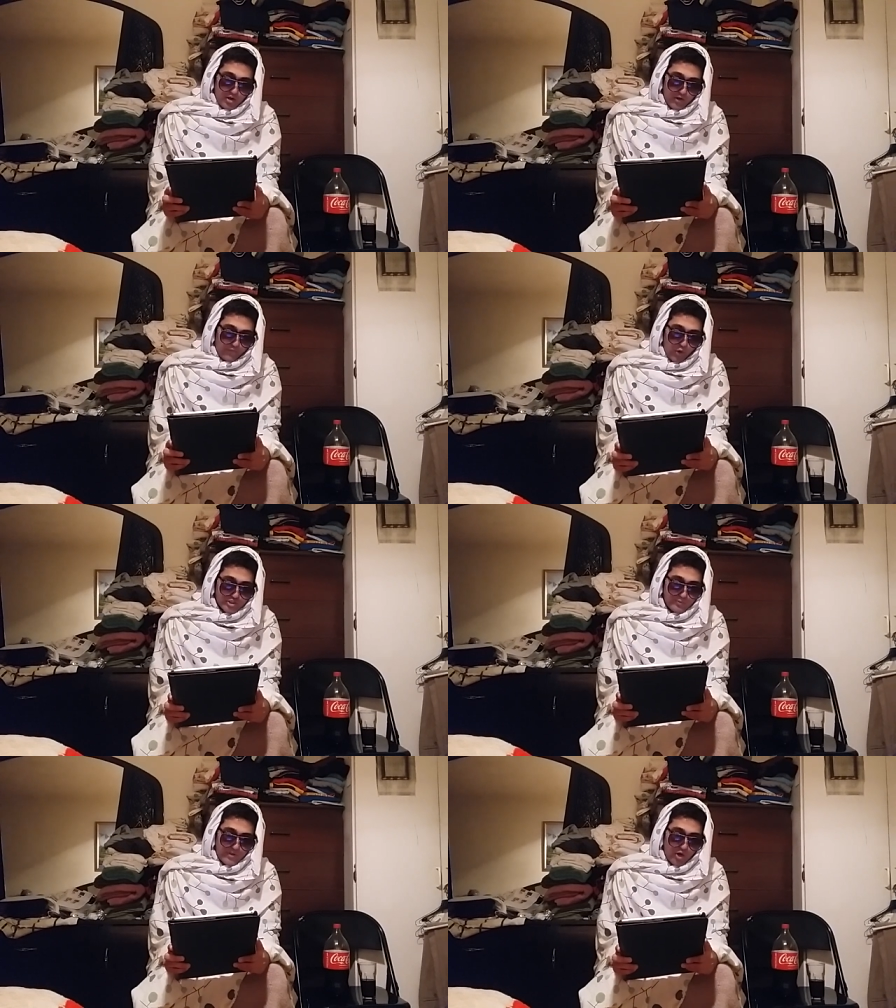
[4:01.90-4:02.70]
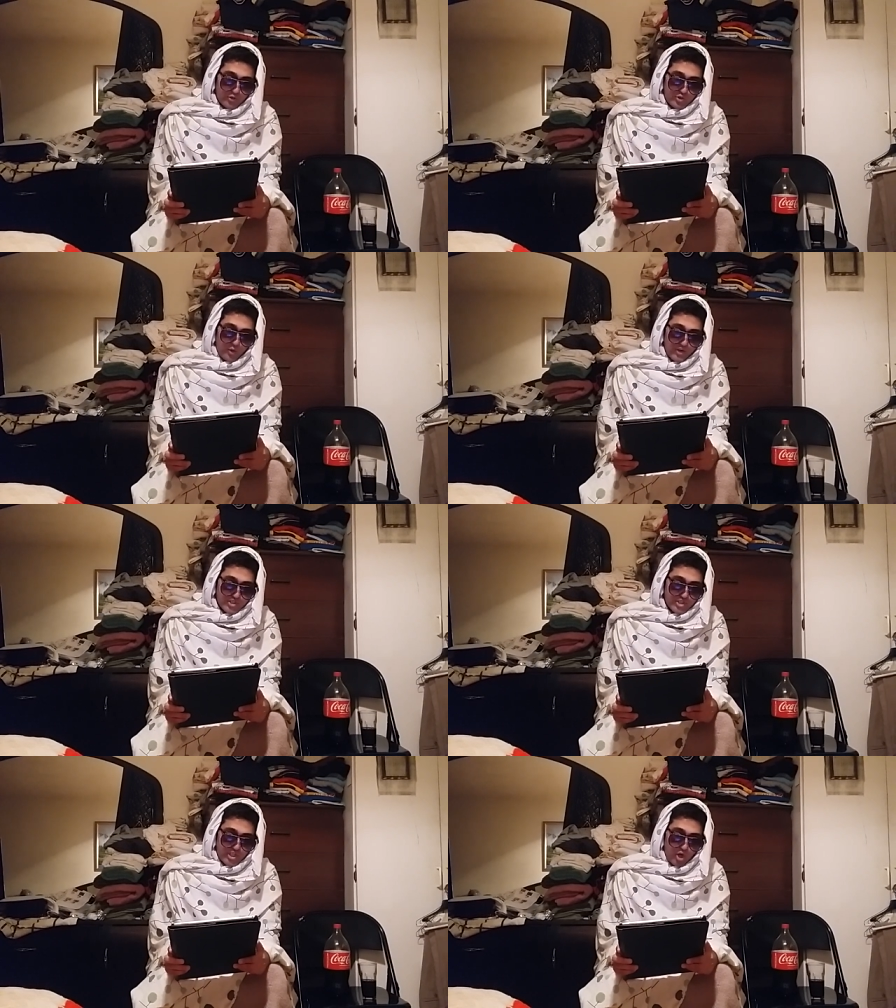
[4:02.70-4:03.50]
Unfortunately, we go to a
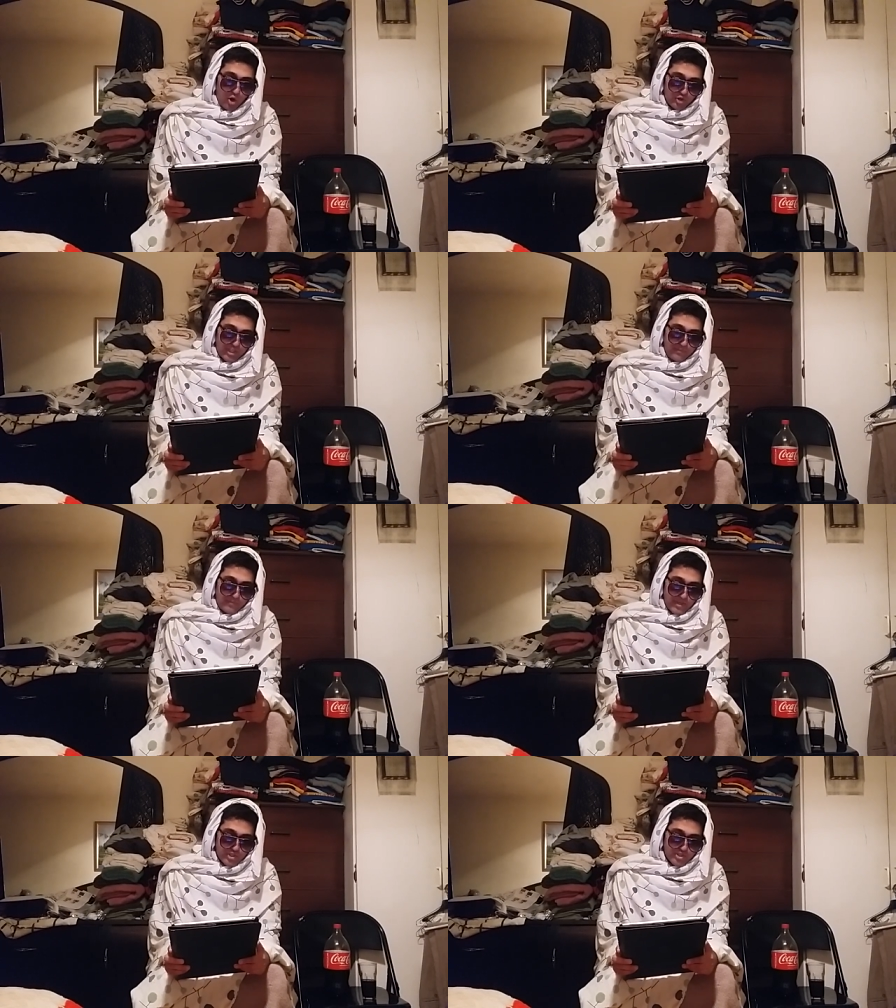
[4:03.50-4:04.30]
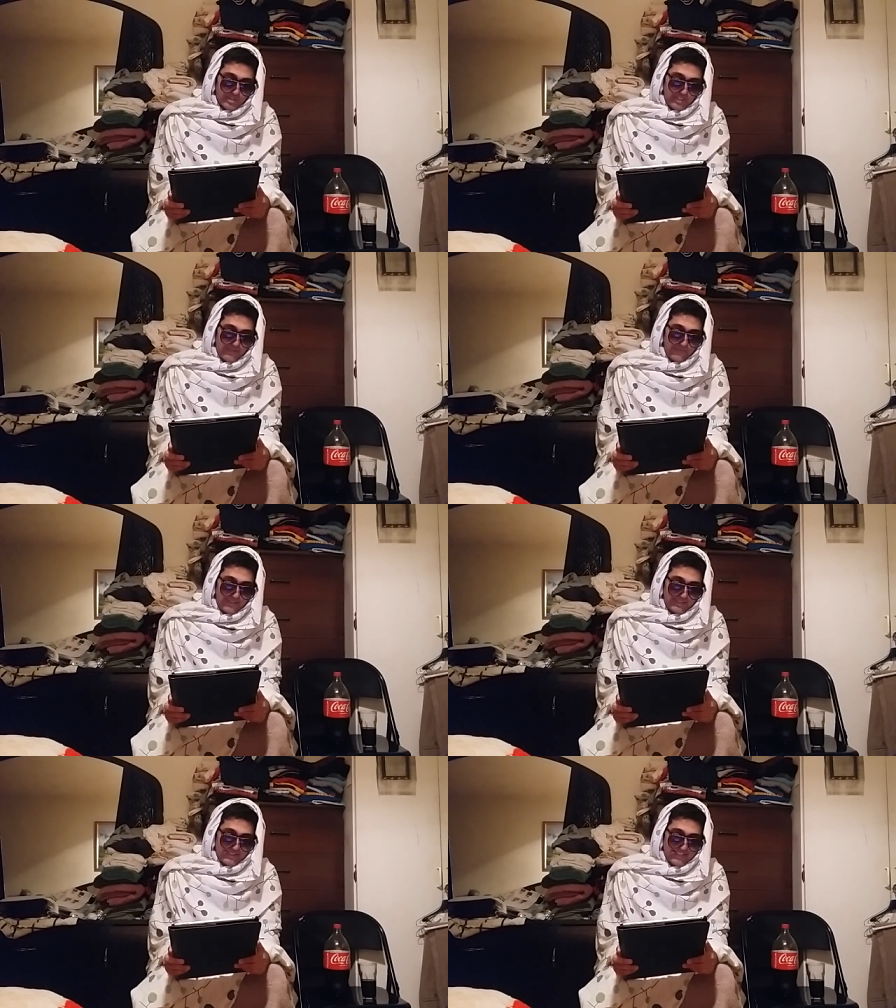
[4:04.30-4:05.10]
She-Hulky bitch.
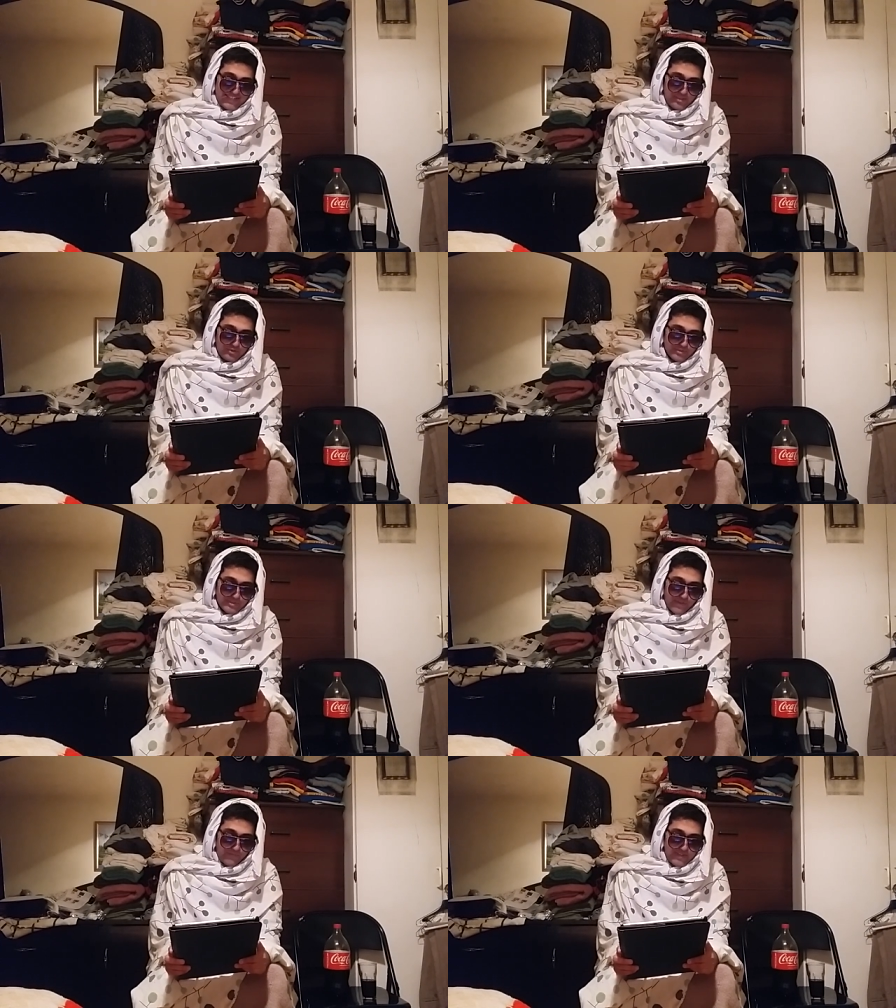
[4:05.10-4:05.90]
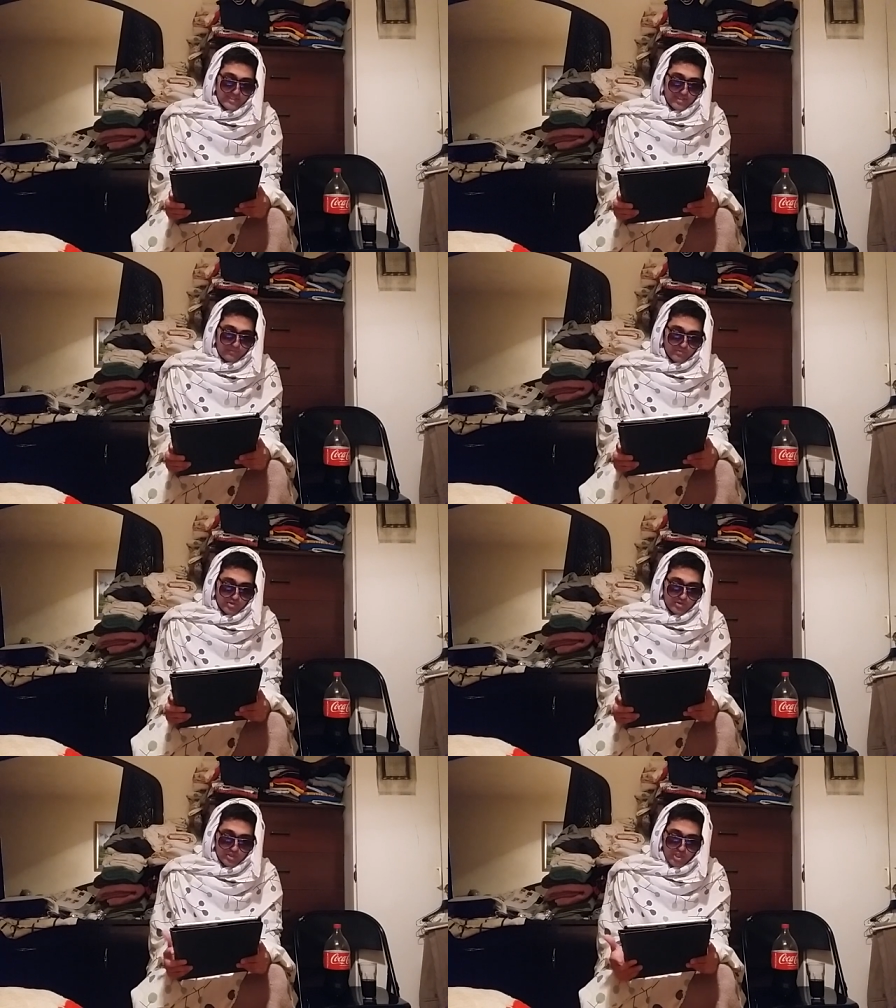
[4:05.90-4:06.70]
Evie Neals defeats some
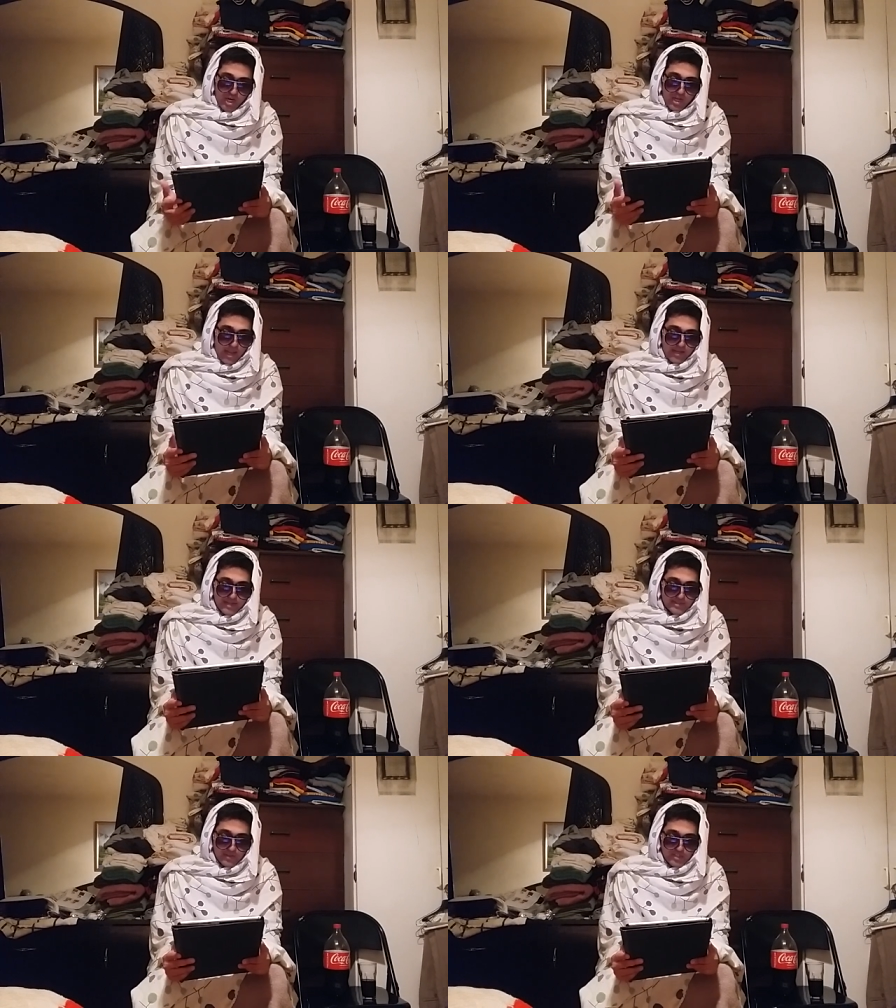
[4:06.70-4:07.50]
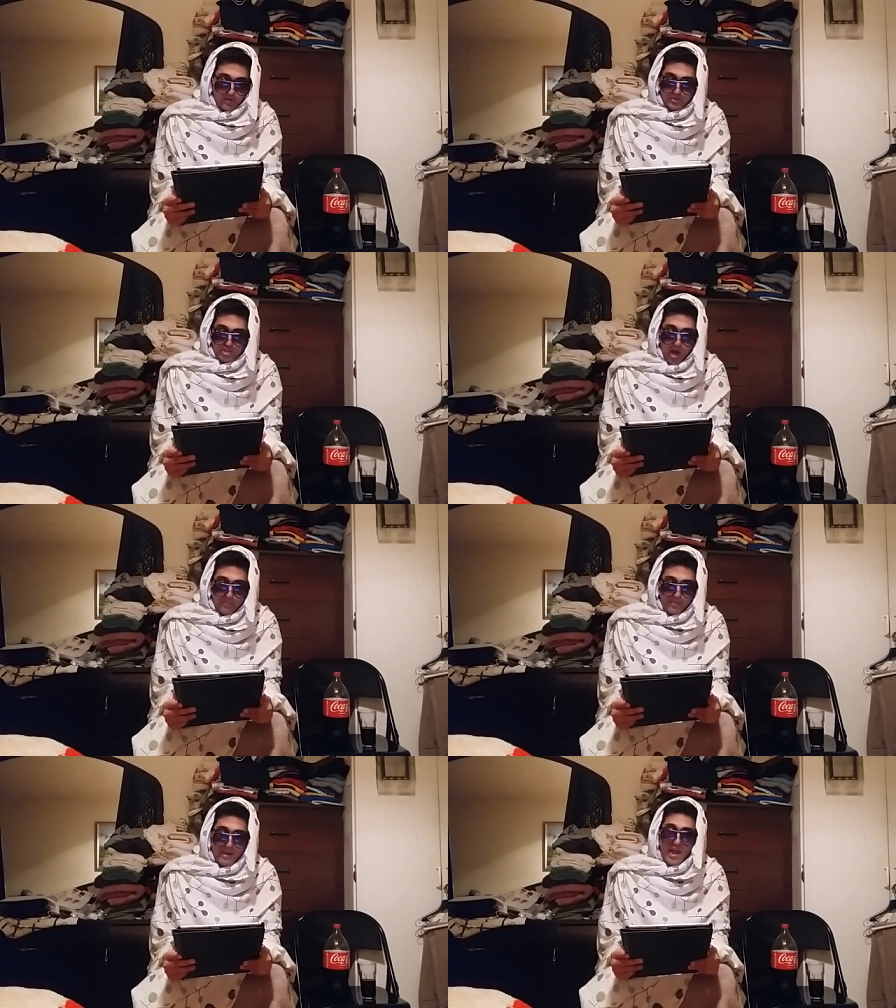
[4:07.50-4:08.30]
chick, I guess, as a
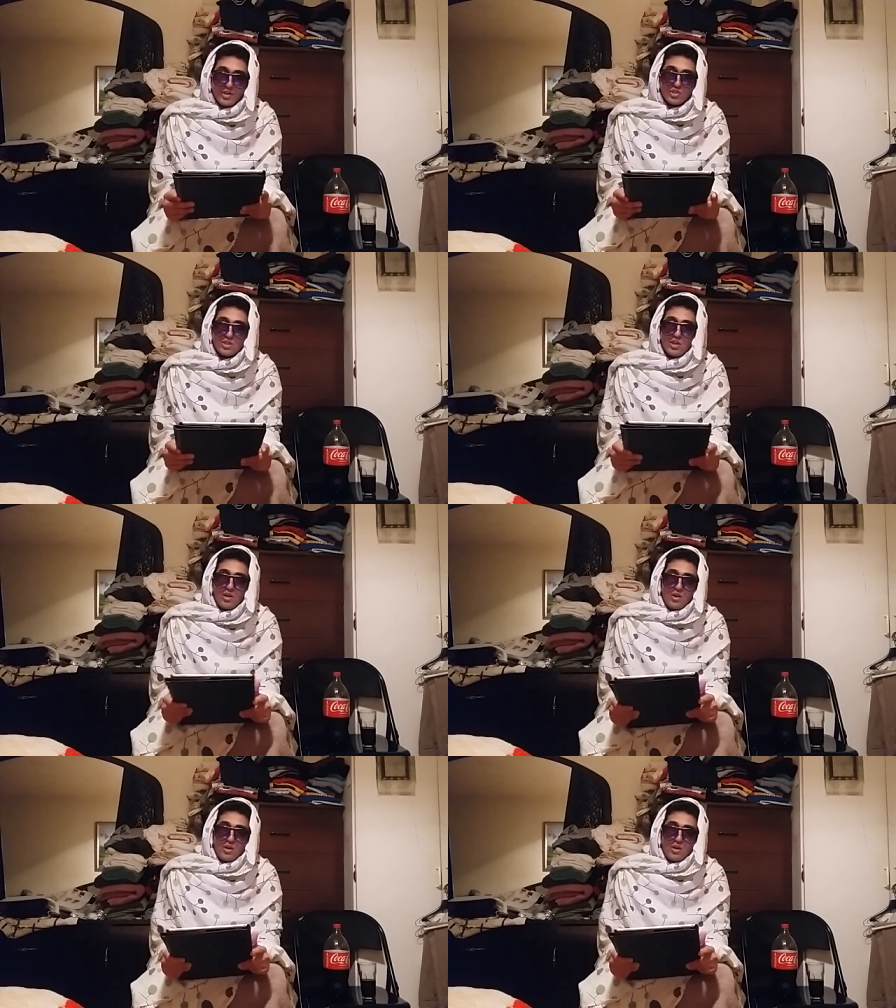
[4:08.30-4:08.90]
jobber match.